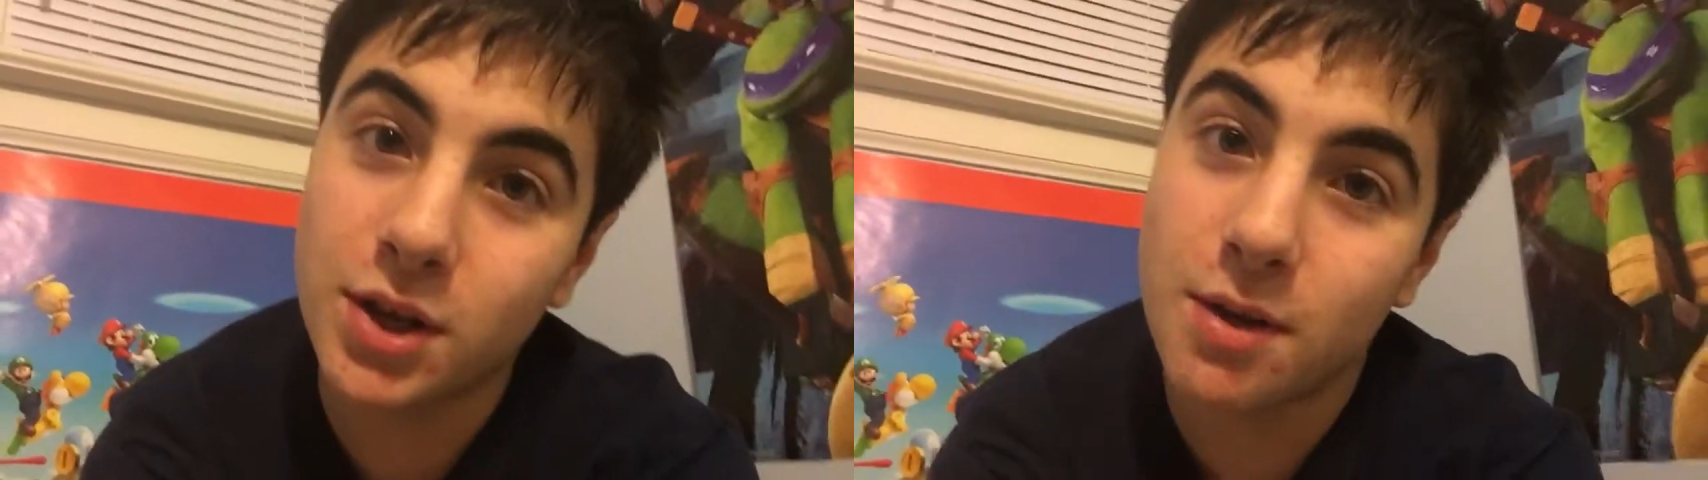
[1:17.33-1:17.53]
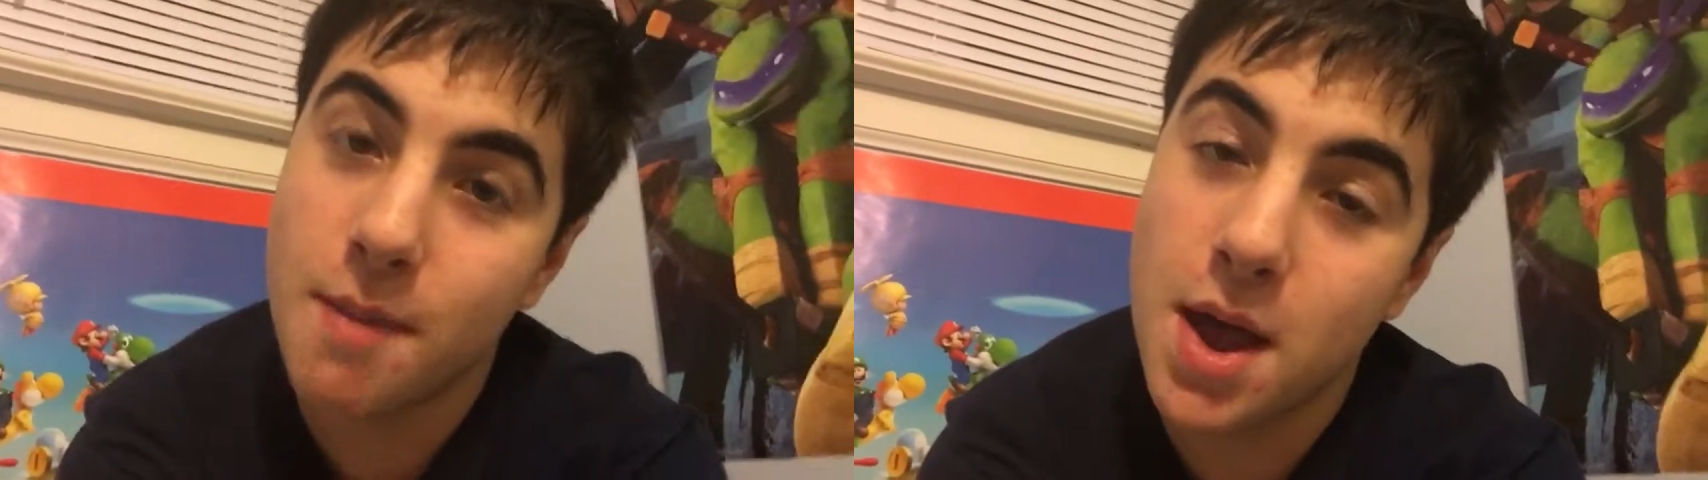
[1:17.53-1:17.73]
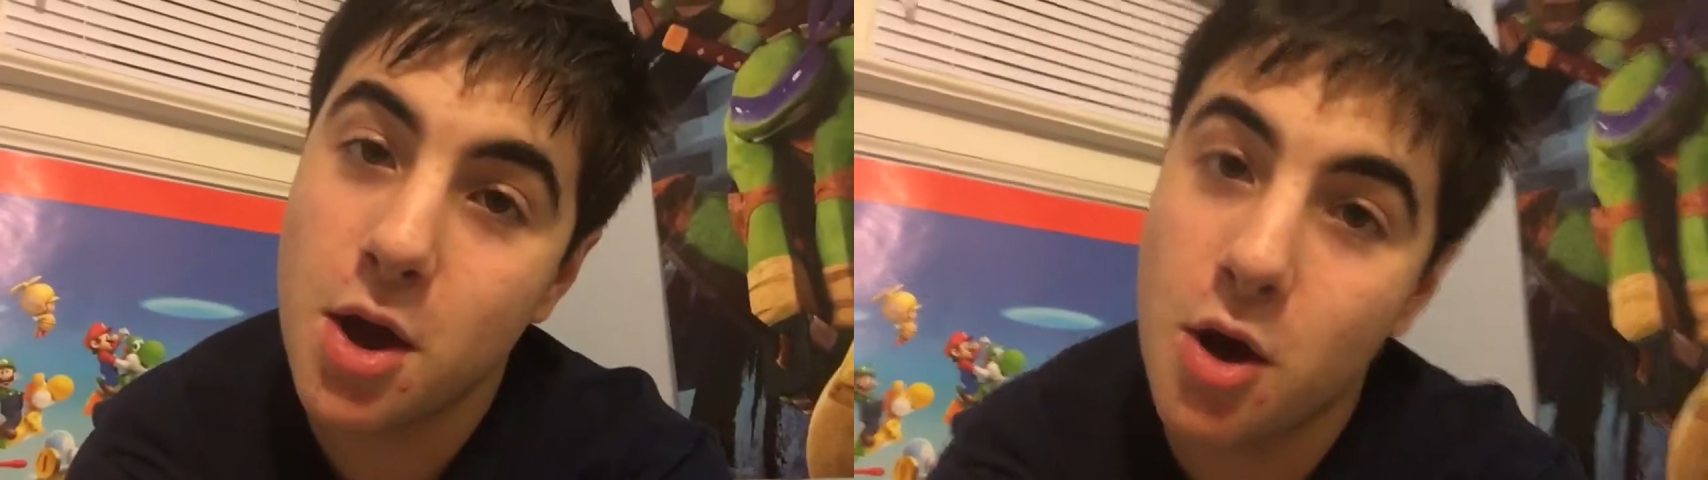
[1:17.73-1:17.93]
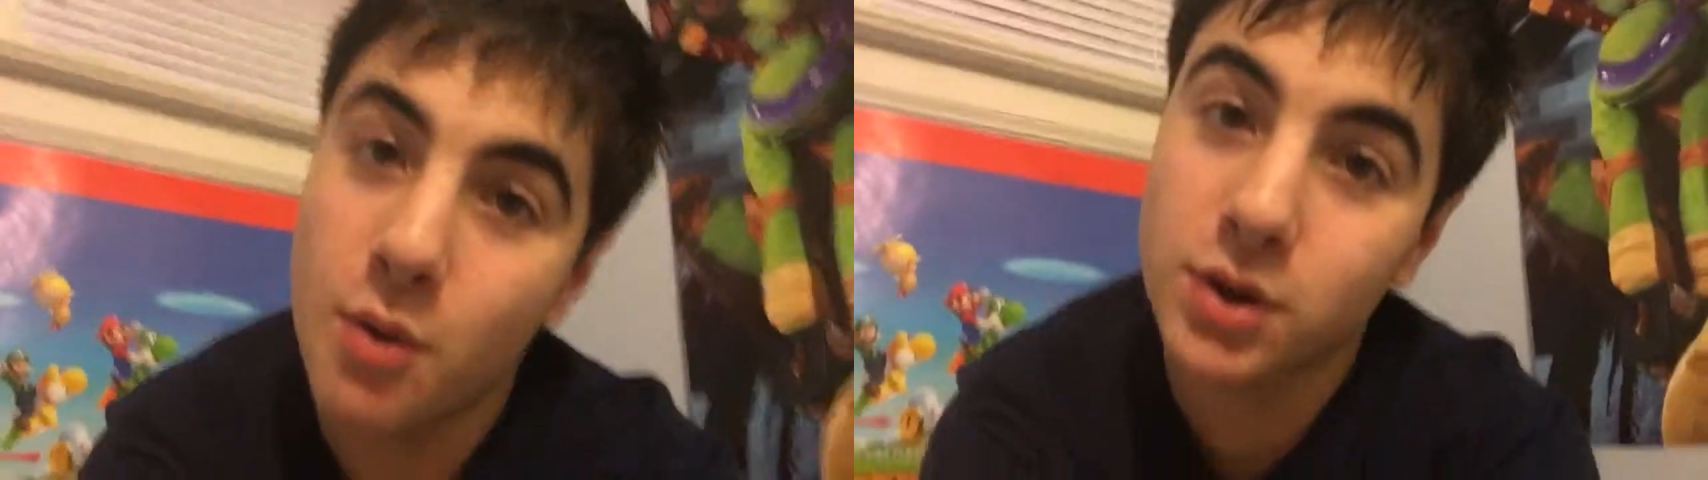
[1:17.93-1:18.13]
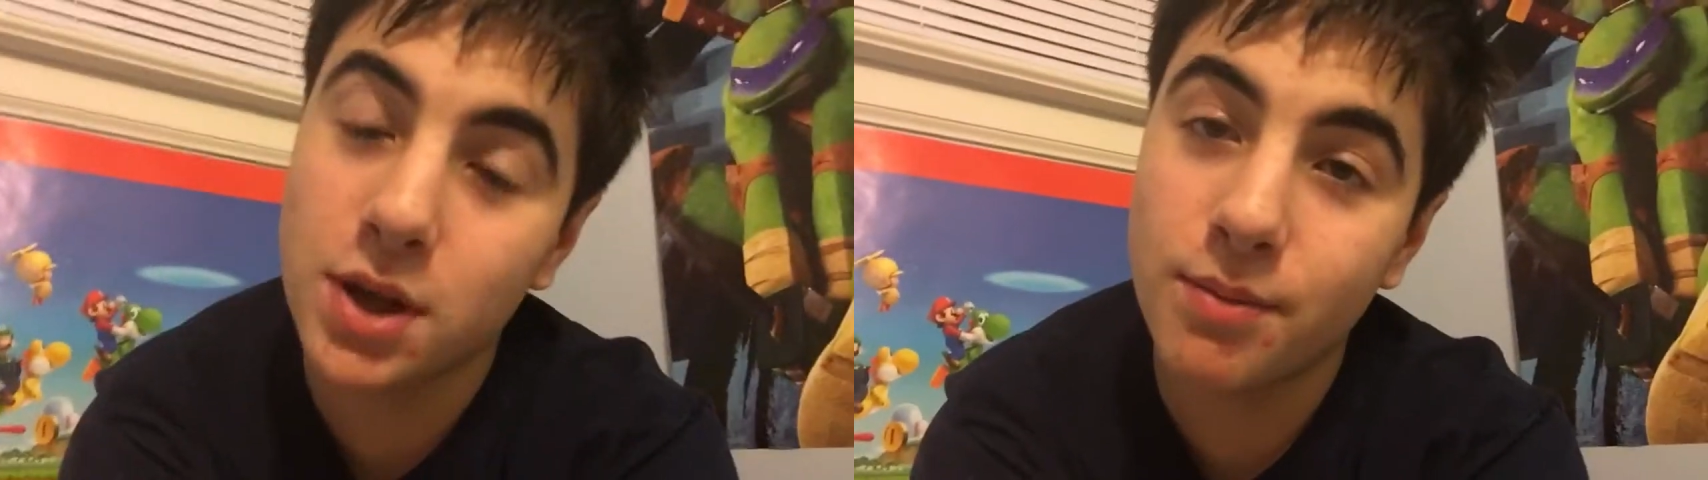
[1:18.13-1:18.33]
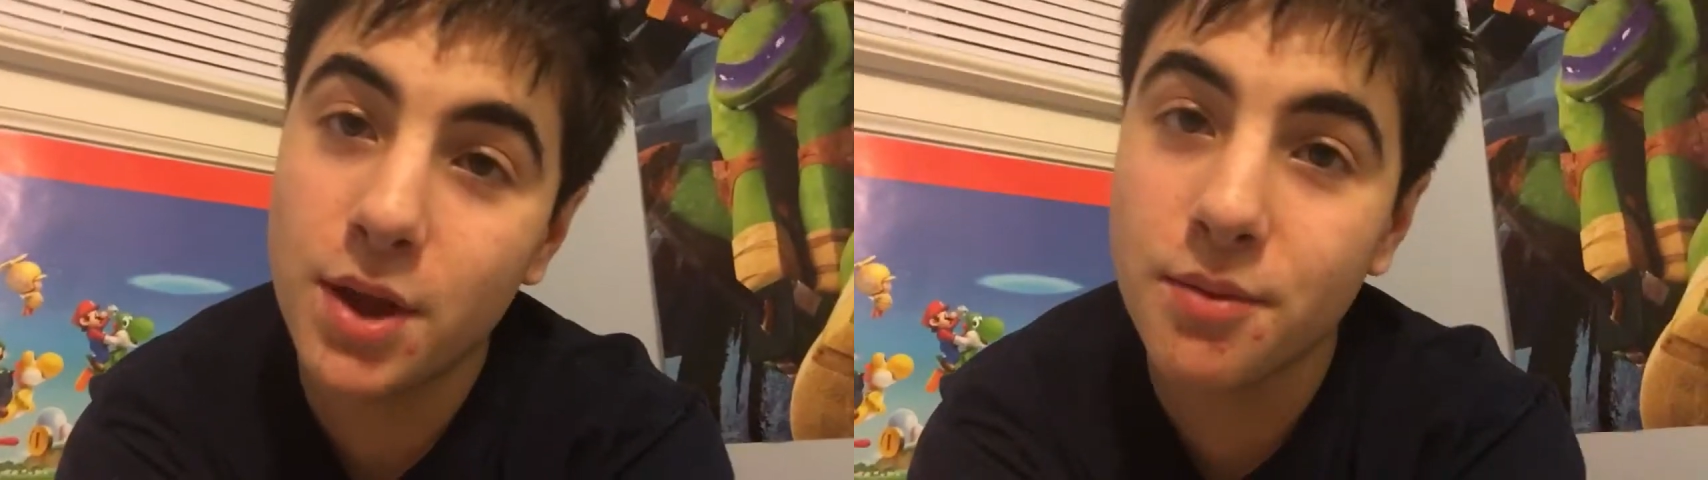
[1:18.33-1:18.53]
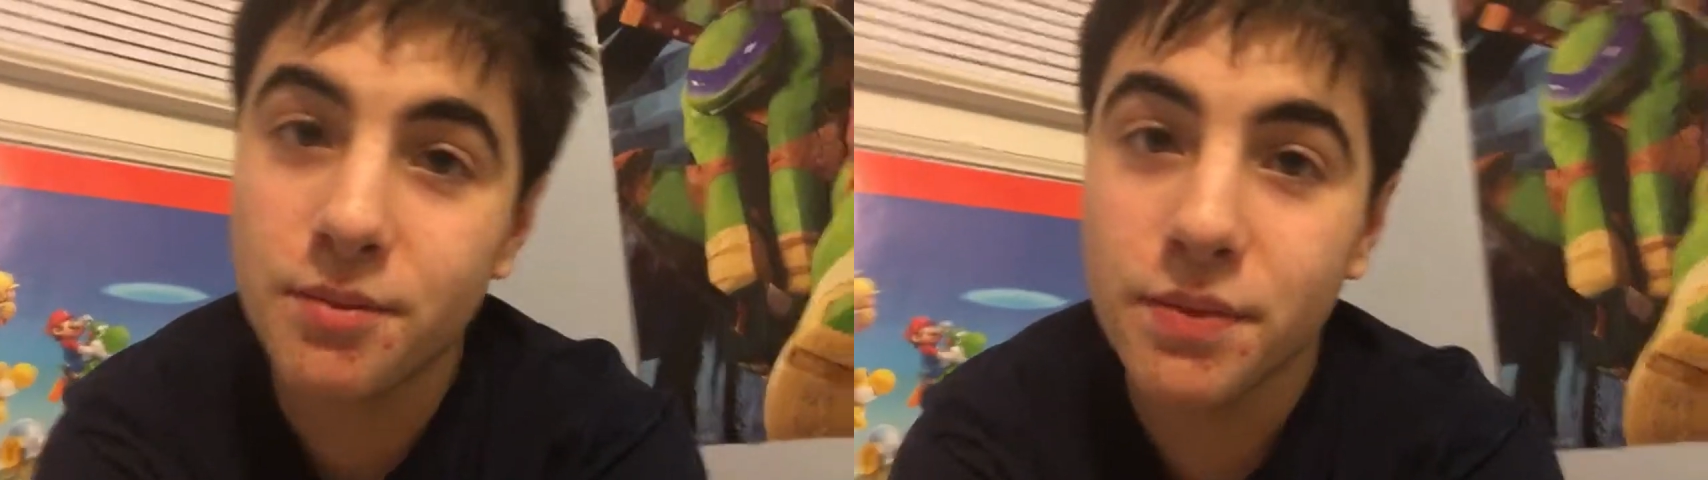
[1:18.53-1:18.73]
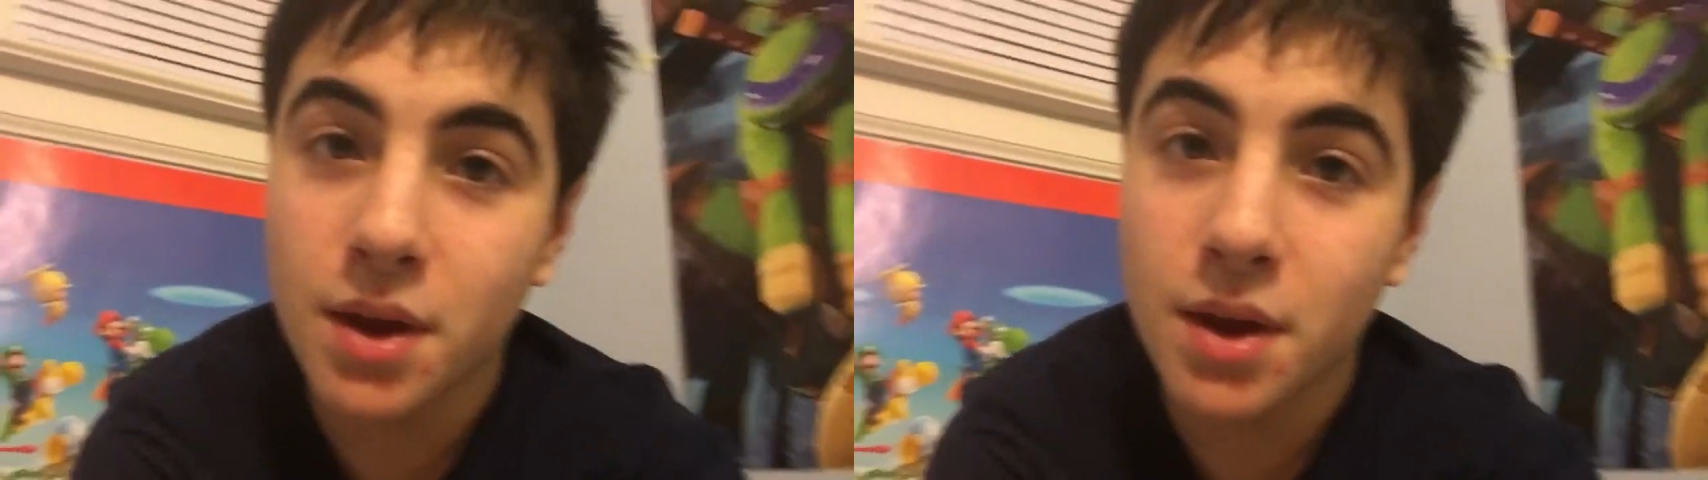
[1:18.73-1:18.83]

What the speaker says: Tamao or something.